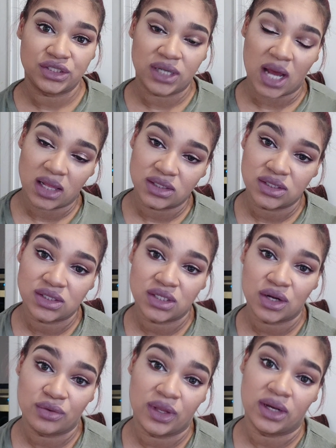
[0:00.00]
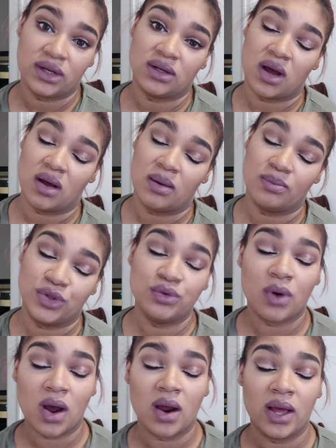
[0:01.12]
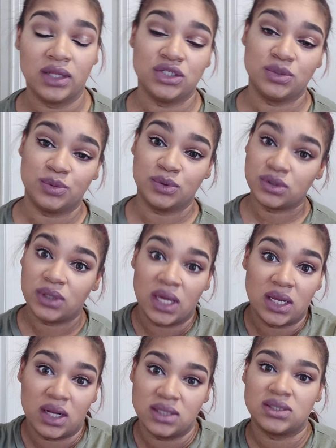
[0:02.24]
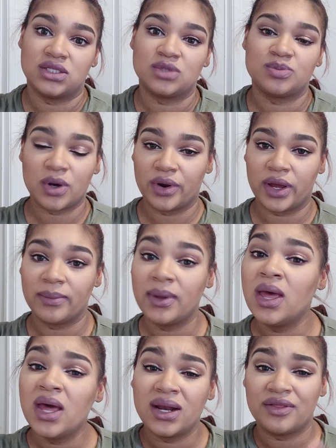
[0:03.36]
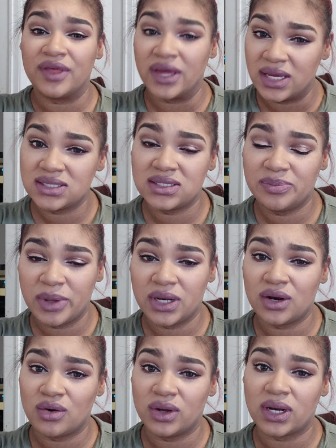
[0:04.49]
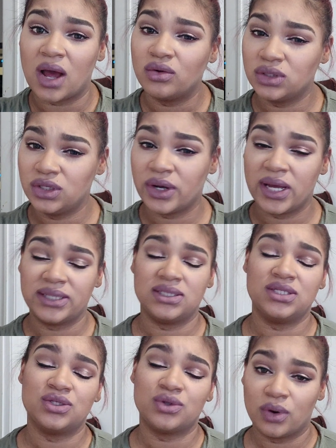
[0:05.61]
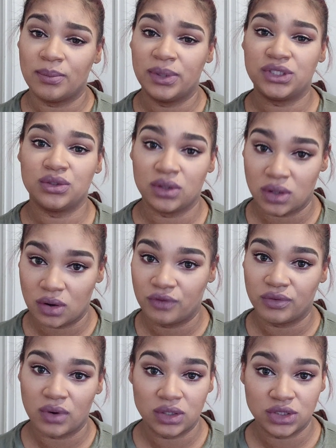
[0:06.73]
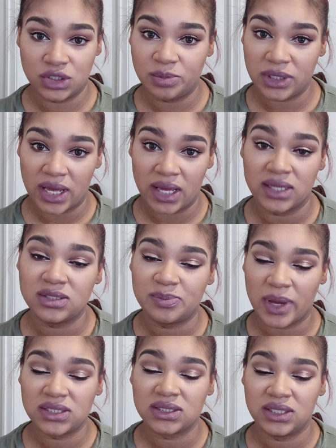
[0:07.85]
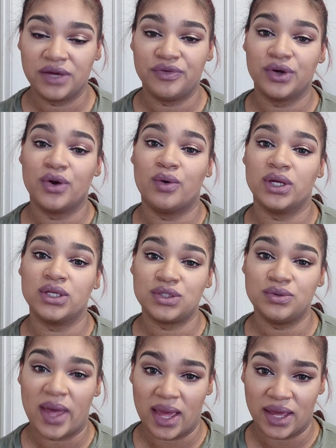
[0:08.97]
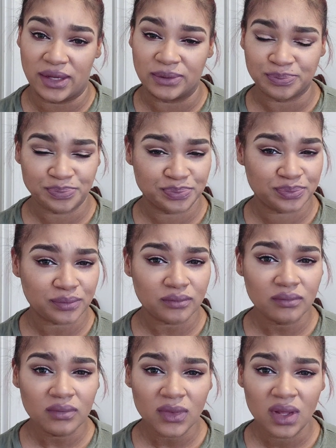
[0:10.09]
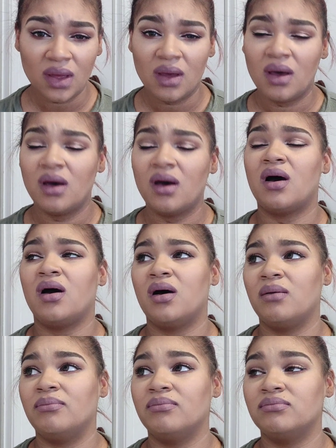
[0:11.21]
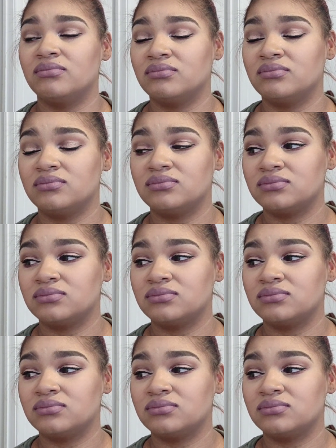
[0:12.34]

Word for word: to test your knowledge to know that um, you are eligible to get into this program. Now, that is dependent on not only your HESI score, but your overall GPA, especially if you're going to a um,